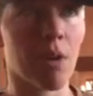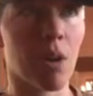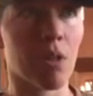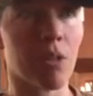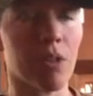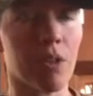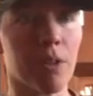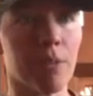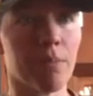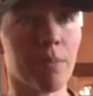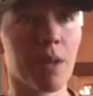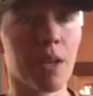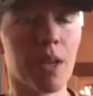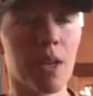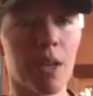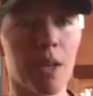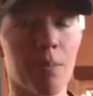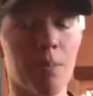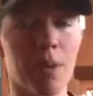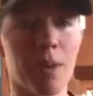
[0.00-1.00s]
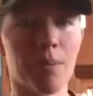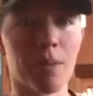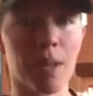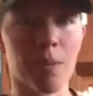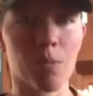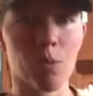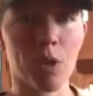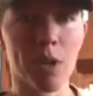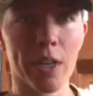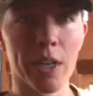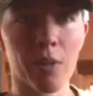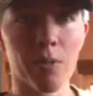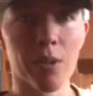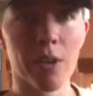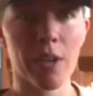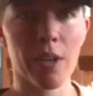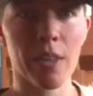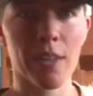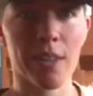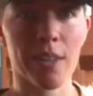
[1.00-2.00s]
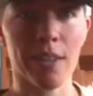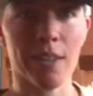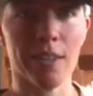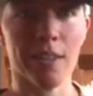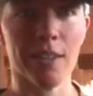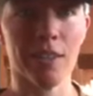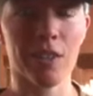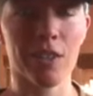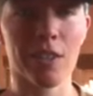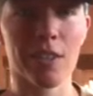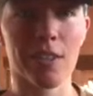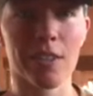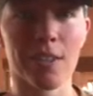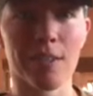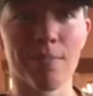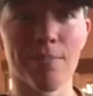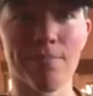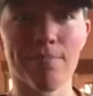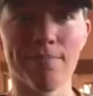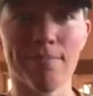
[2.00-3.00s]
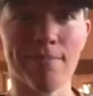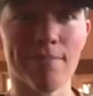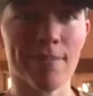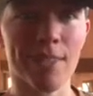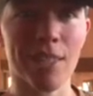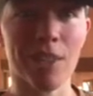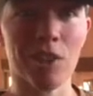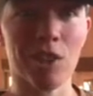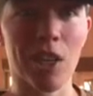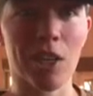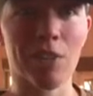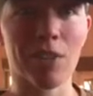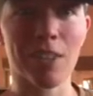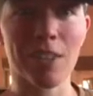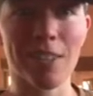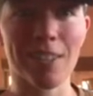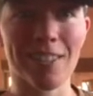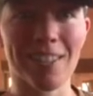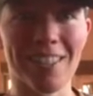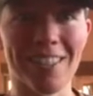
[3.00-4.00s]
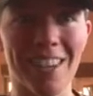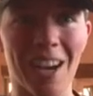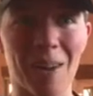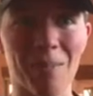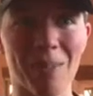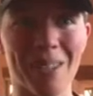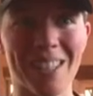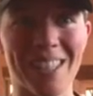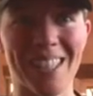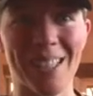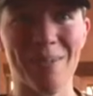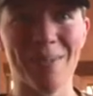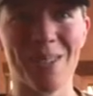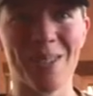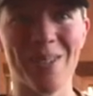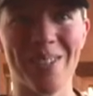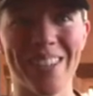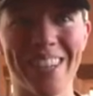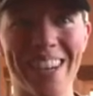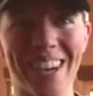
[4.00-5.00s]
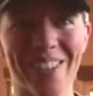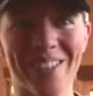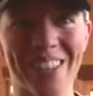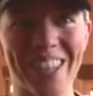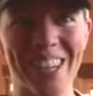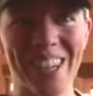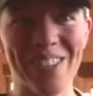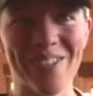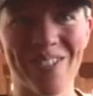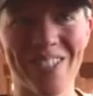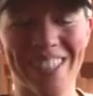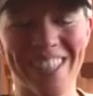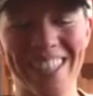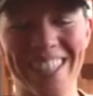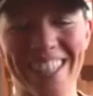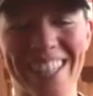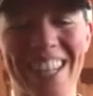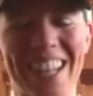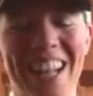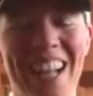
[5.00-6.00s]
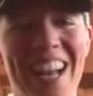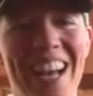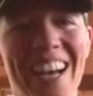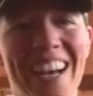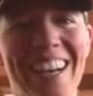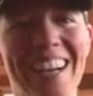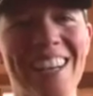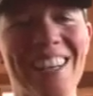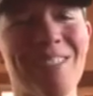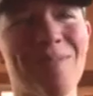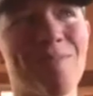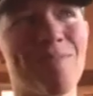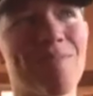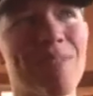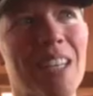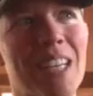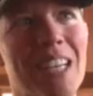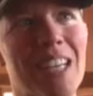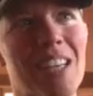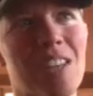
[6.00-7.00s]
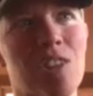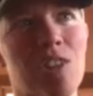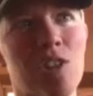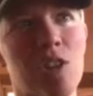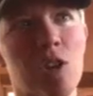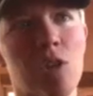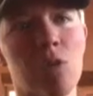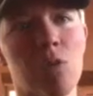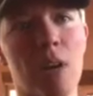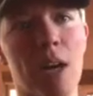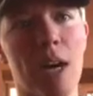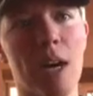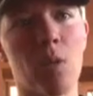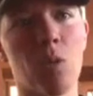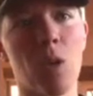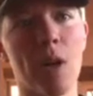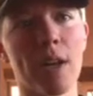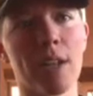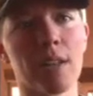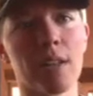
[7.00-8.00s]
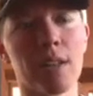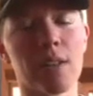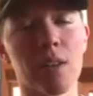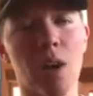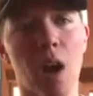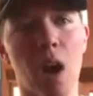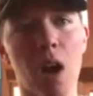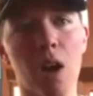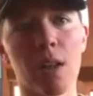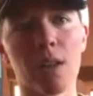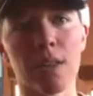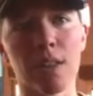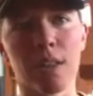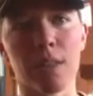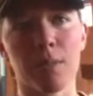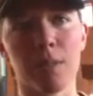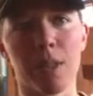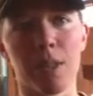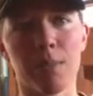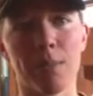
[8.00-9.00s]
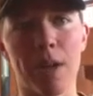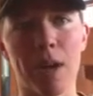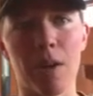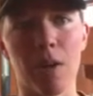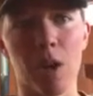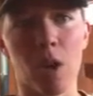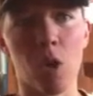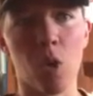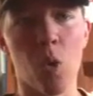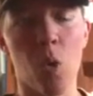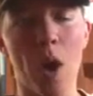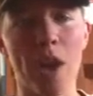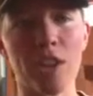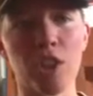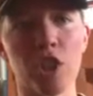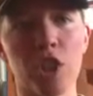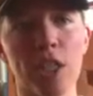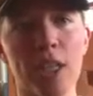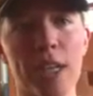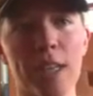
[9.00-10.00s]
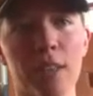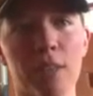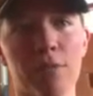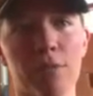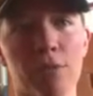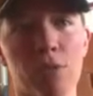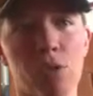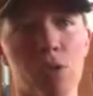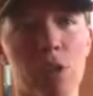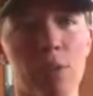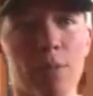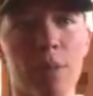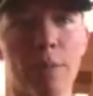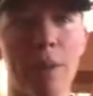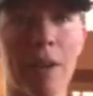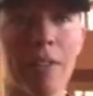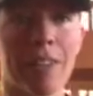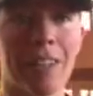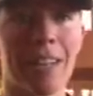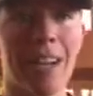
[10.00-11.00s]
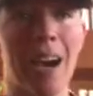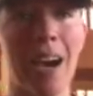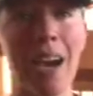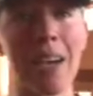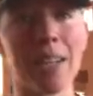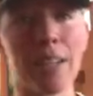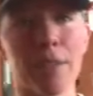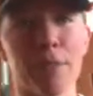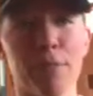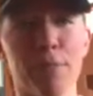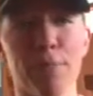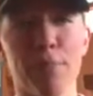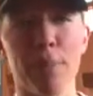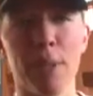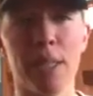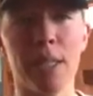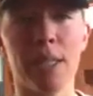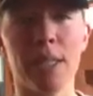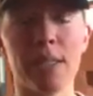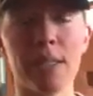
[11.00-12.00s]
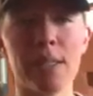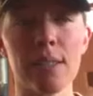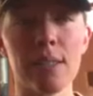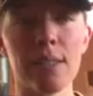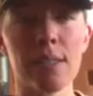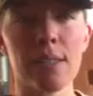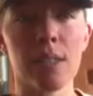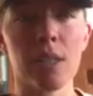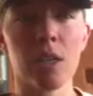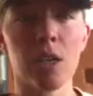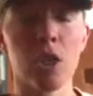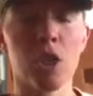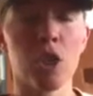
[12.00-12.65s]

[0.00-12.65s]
other people I'm working with, and just in general, topic seems to be coming up. So I wanted to talk a little bit about a question on the forum about the kind of beans